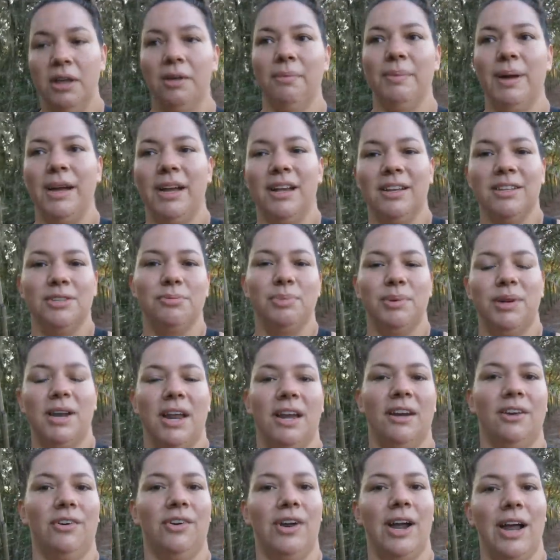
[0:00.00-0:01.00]
My husband
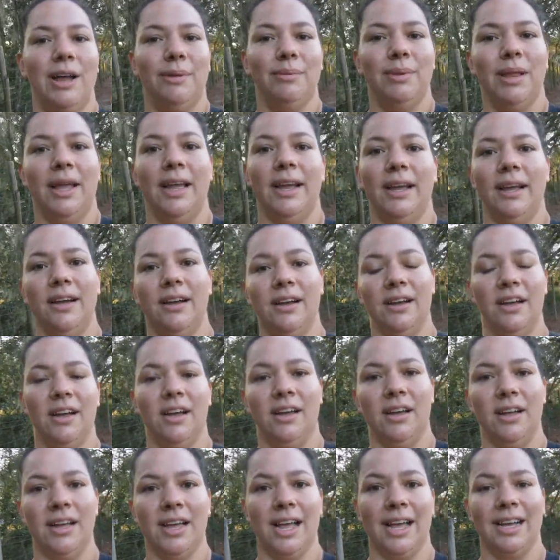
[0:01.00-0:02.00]
had grabbed like
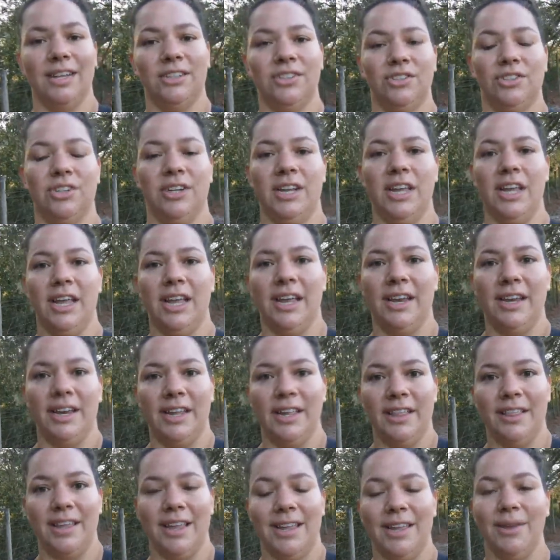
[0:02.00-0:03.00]
extra
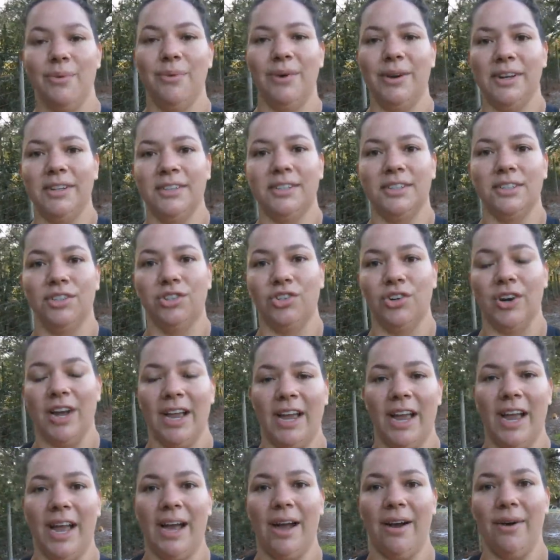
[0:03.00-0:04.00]
candy that he wanted to
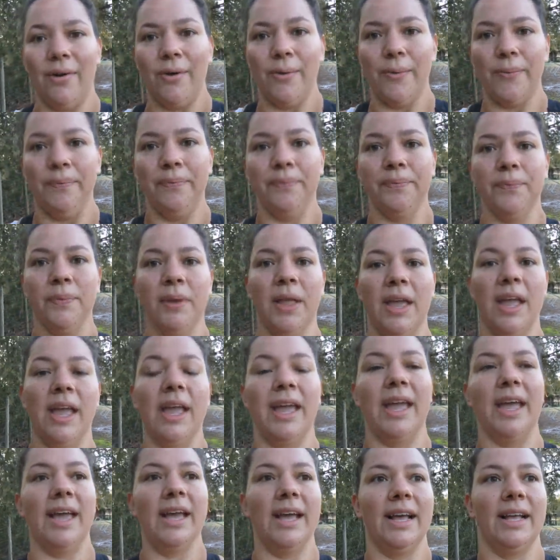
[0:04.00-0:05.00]
try out
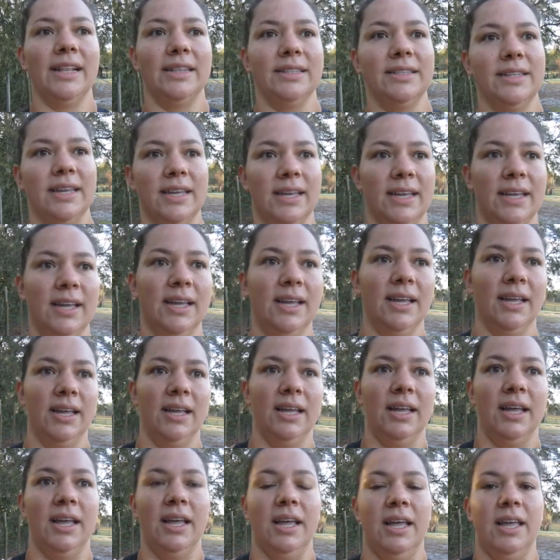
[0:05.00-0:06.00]
and
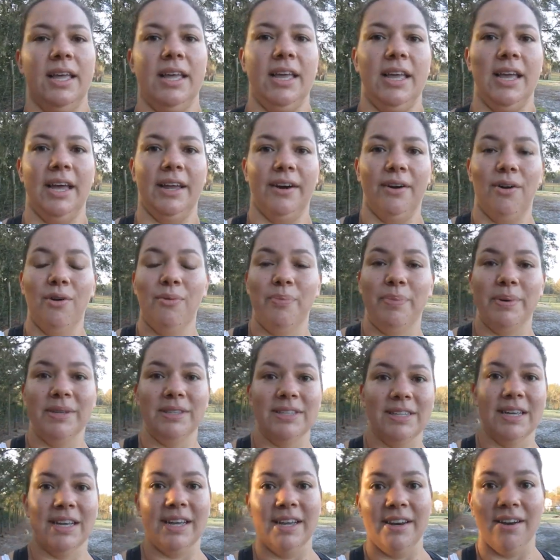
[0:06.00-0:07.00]
he had
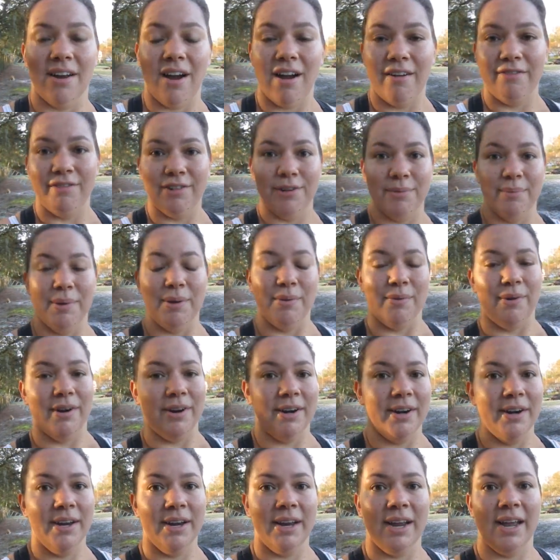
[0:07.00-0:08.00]
opened it and offered me
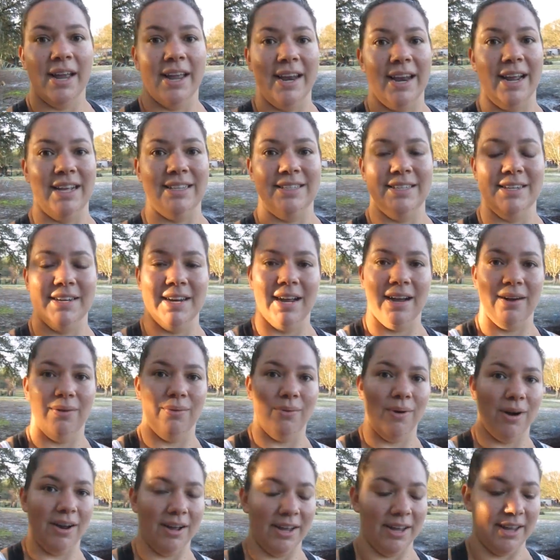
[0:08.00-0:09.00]
one and I did not
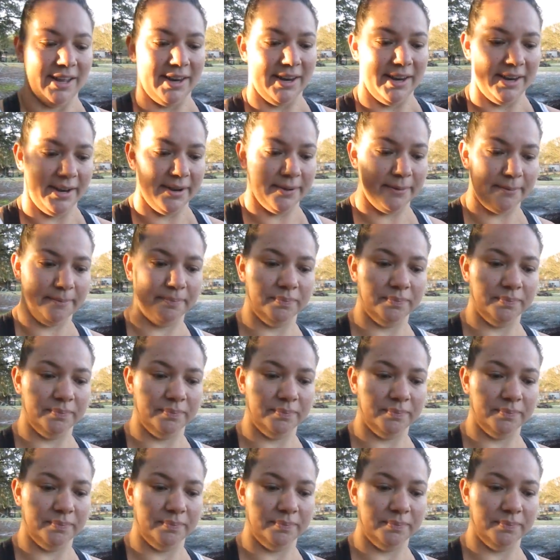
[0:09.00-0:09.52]
want any.